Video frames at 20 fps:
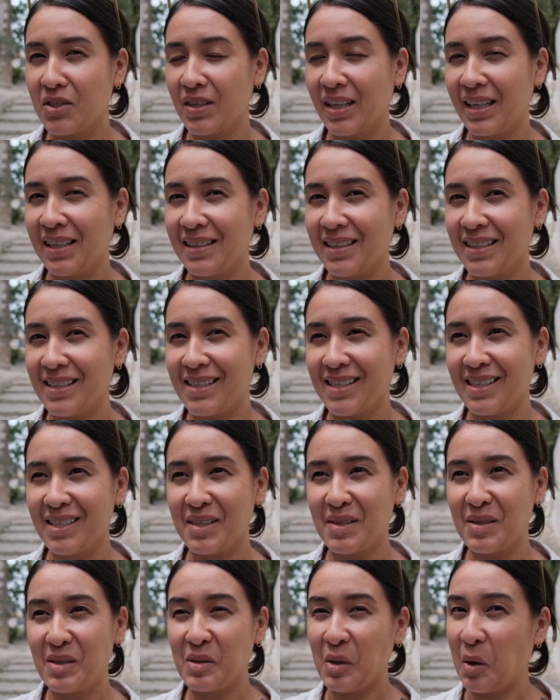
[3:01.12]
like this is
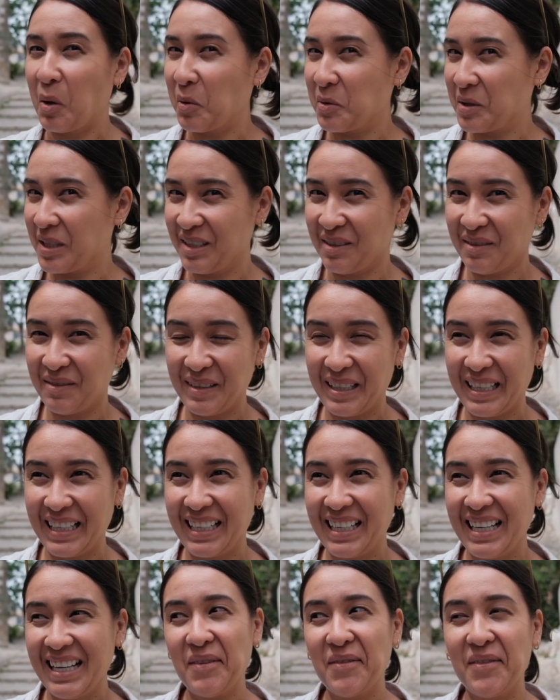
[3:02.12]
so different,
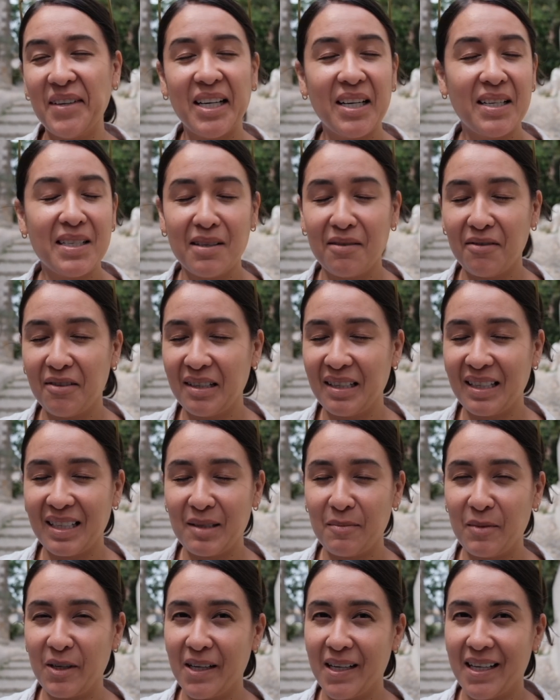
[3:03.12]
very different
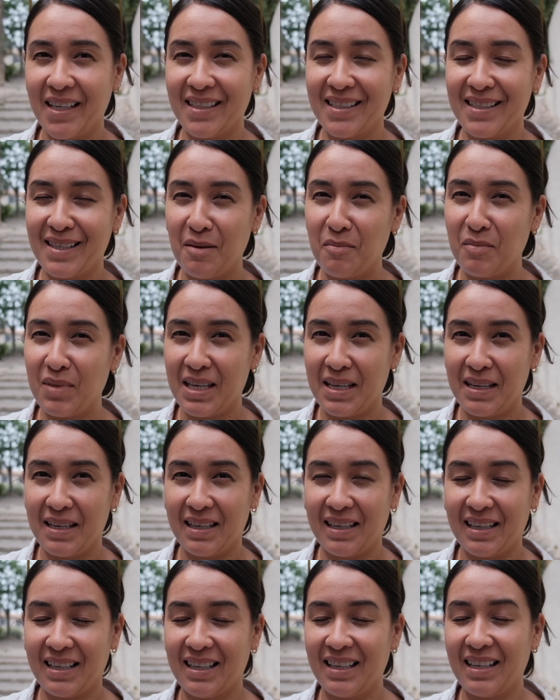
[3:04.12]
experience than
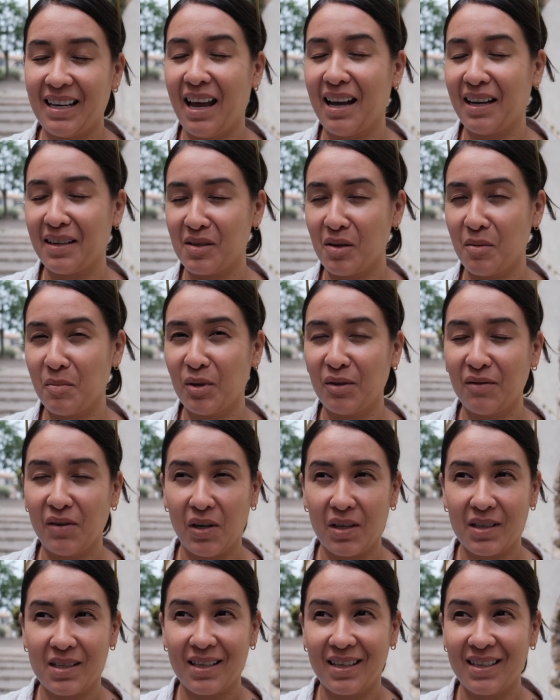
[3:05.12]
being in
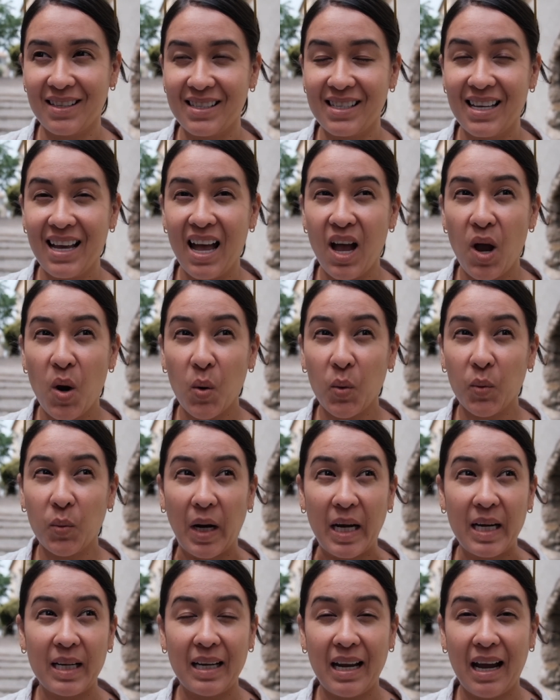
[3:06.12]
Aix-en-Provence, because
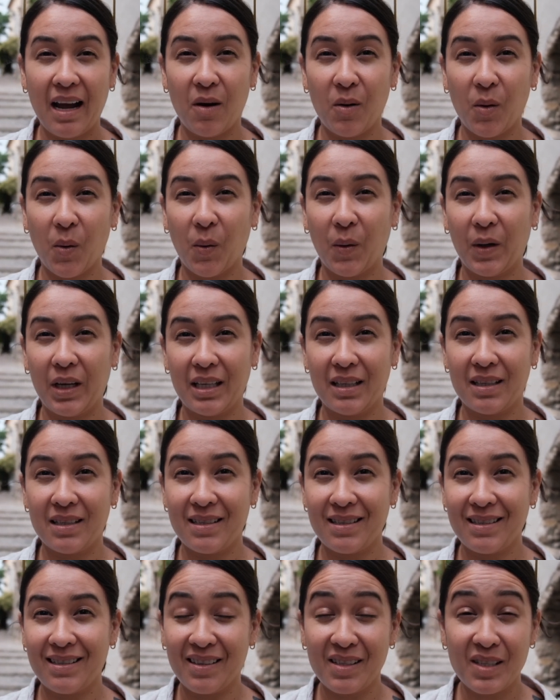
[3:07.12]
right now it's
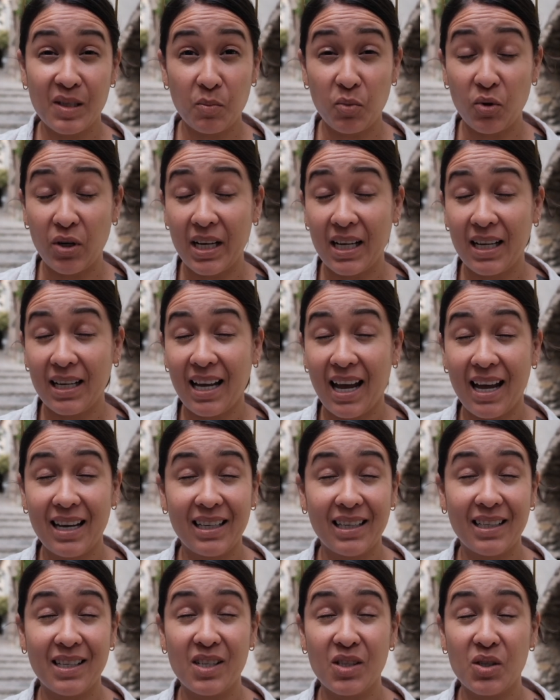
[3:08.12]
spring and
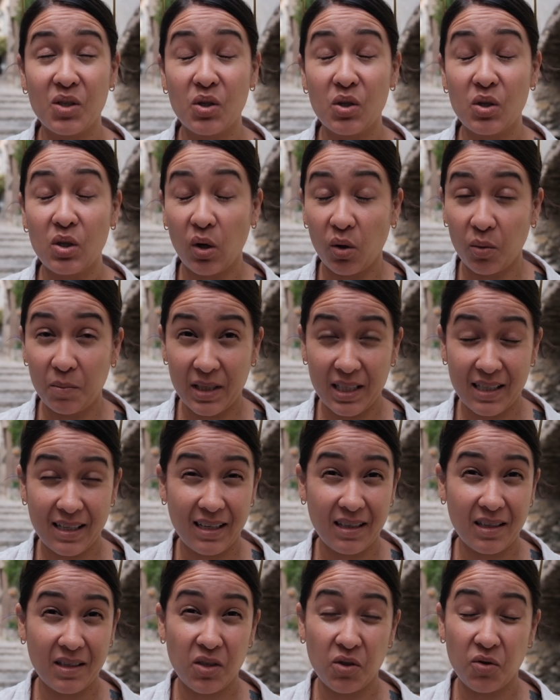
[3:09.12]
it is so
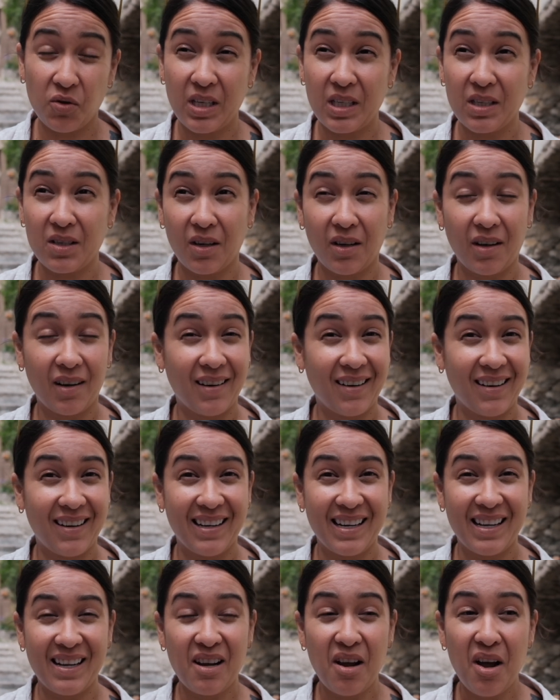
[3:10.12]
busy. The streets are
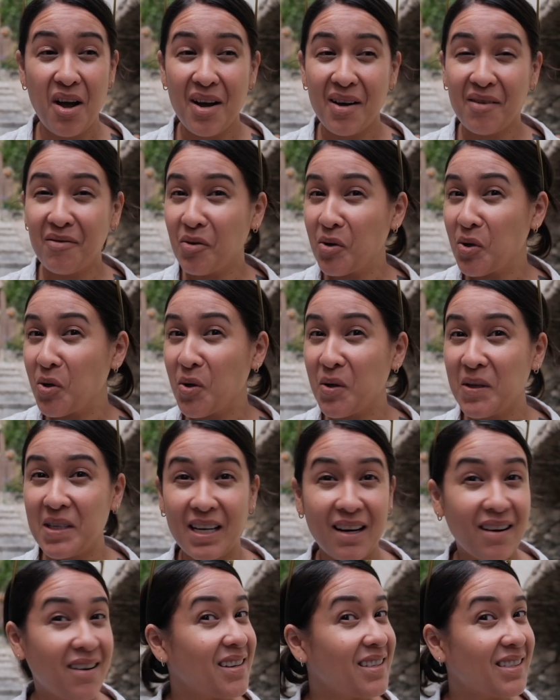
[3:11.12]
already full,
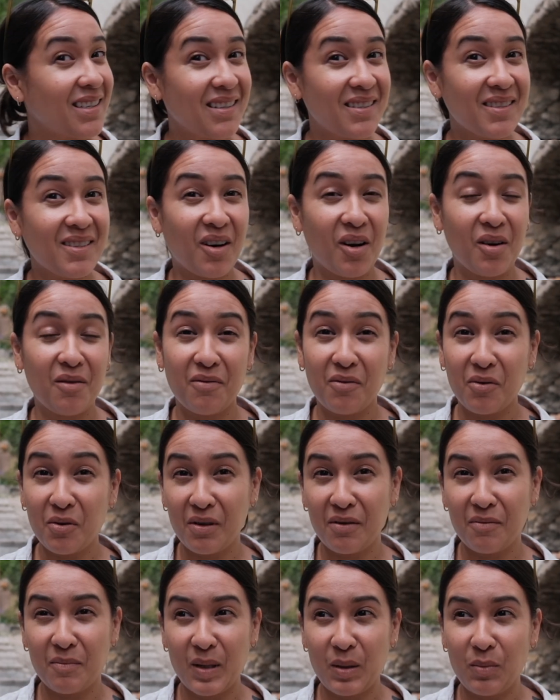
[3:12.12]
terraces are full
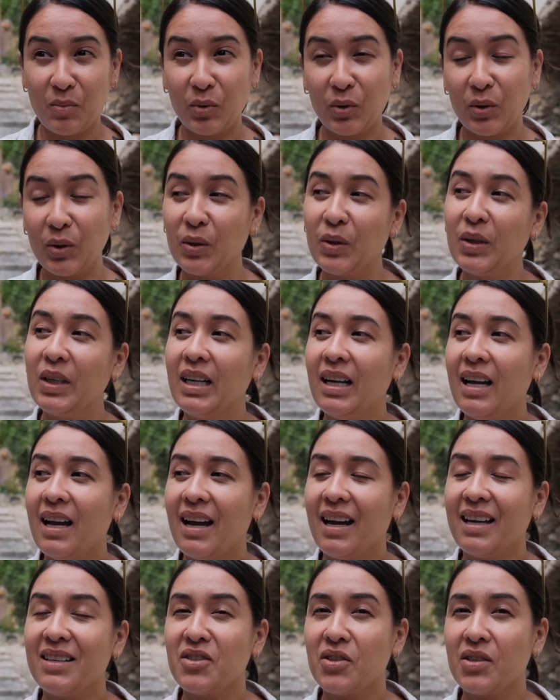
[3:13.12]
of people,
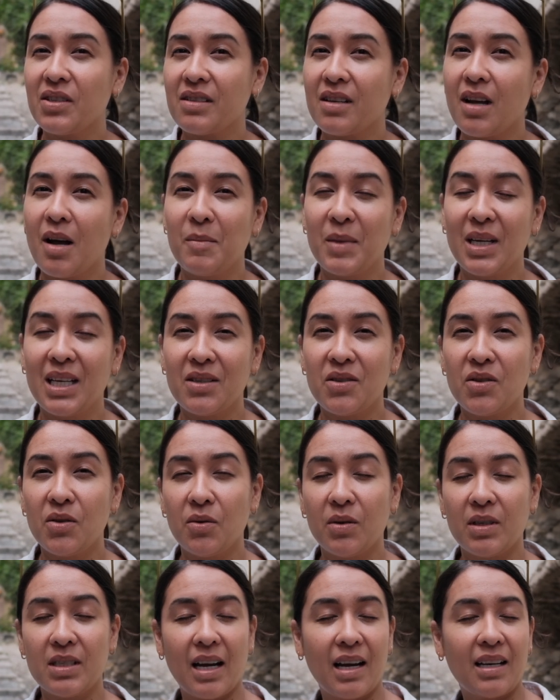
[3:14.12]
and just coming
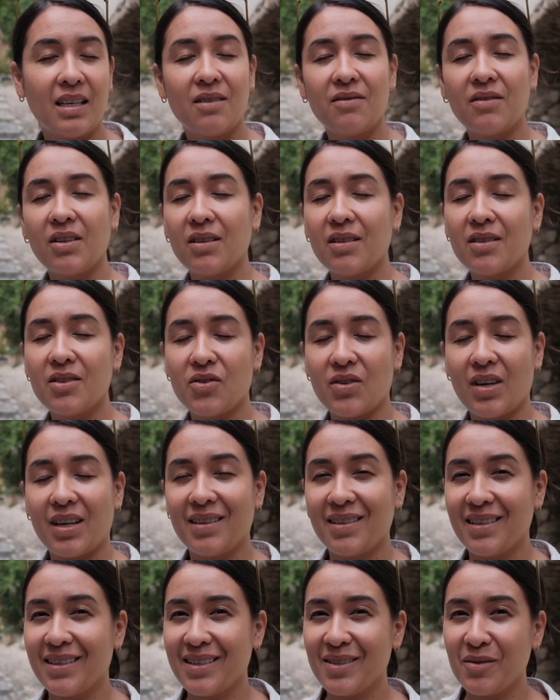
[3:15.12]
to a tiny village like
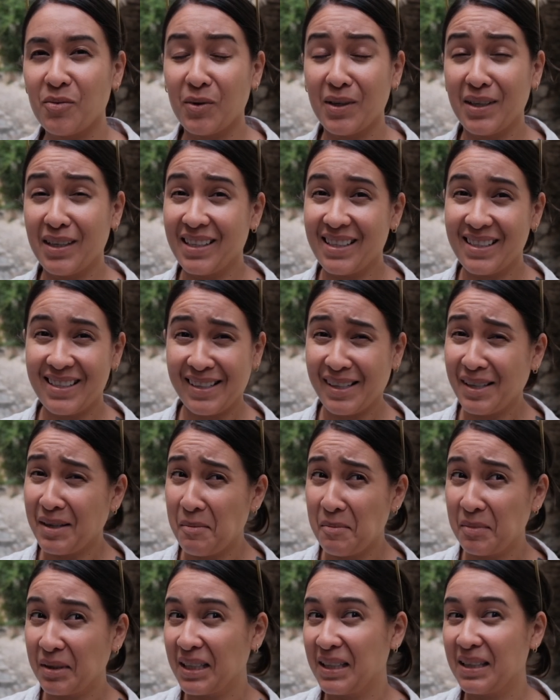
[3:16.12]
this where it's
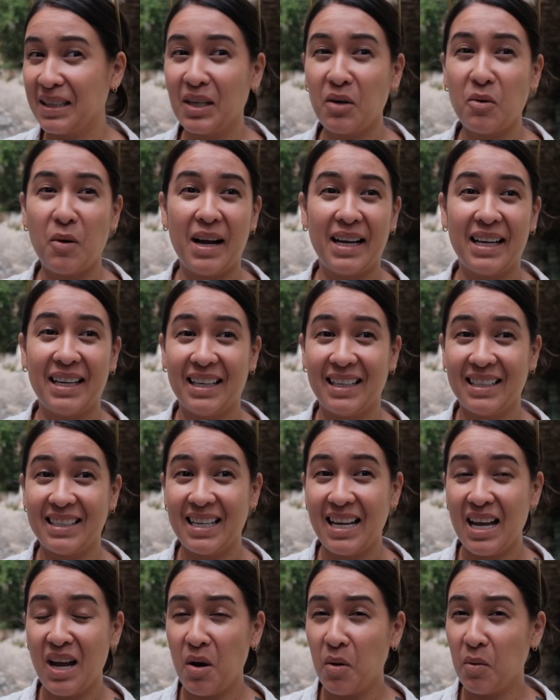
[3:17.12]
completely quiet.
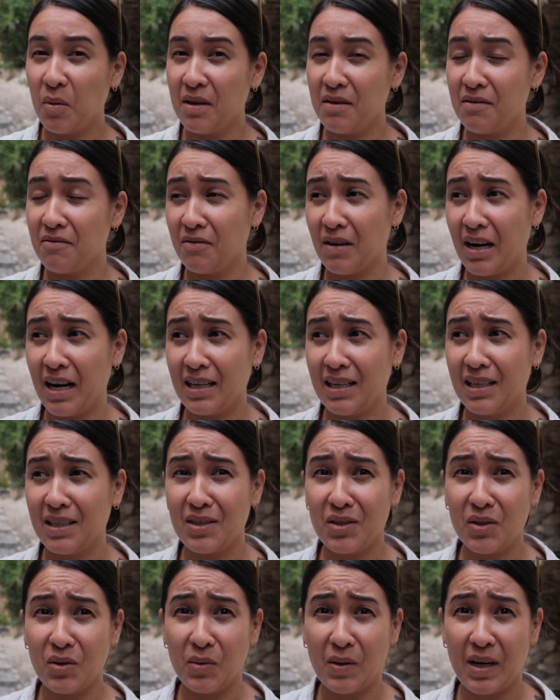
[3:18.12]
We've ran
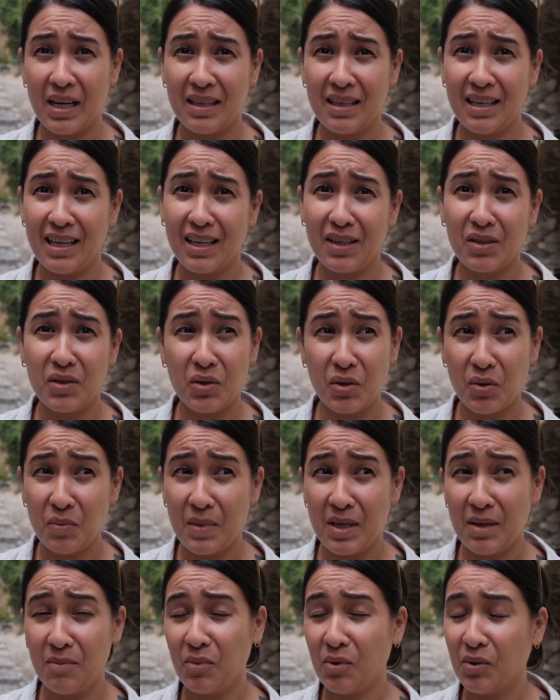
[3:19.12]
into, I think, 2
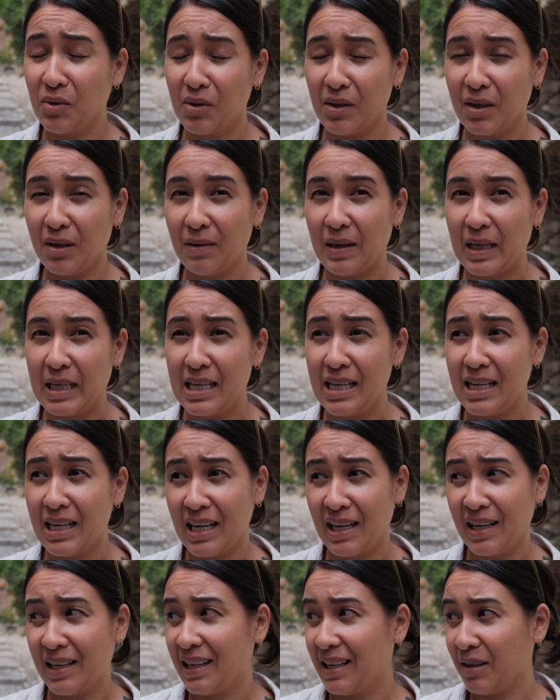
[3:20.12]
people already,
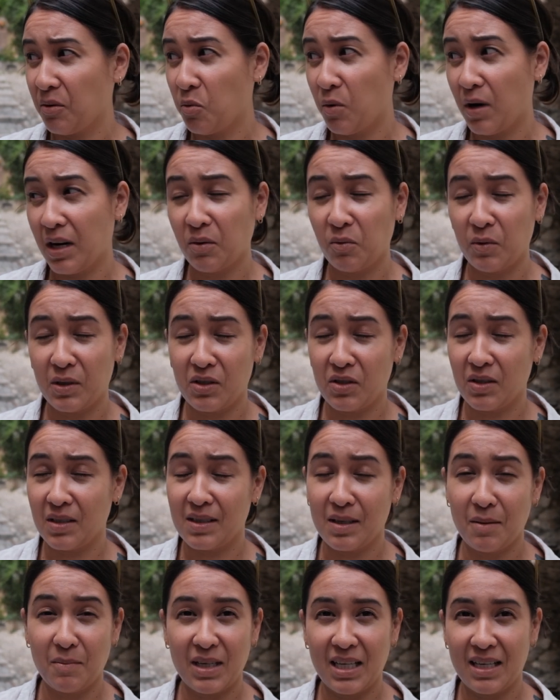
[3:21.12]
and one was just
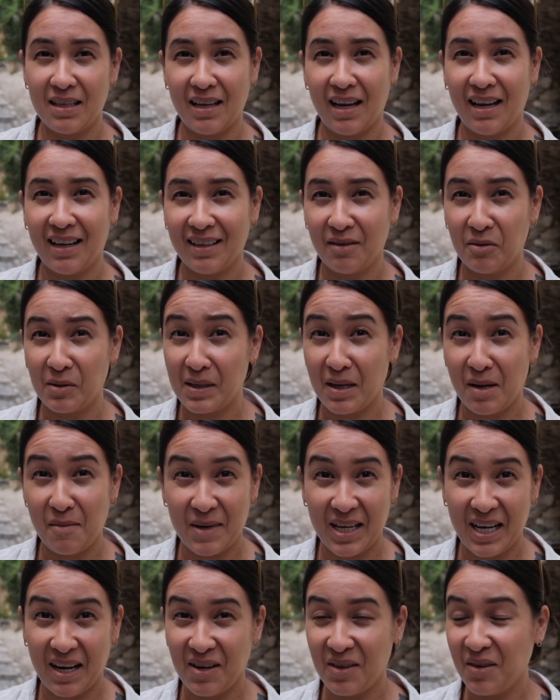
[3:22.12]
somebody that was
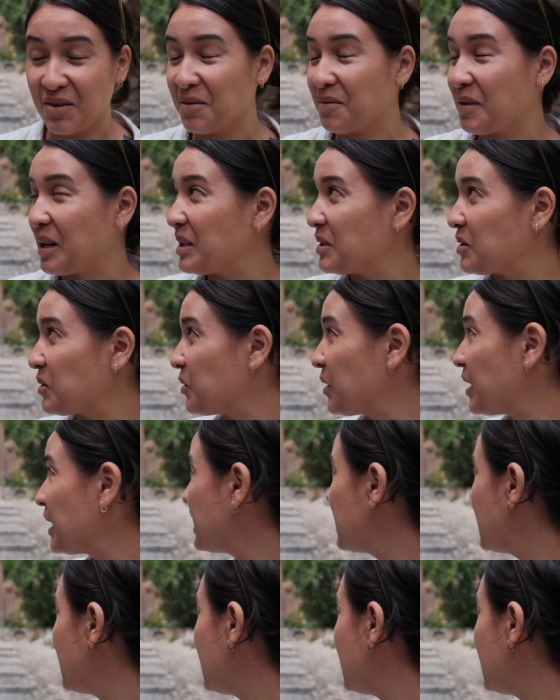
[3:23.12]
coming out of their front door.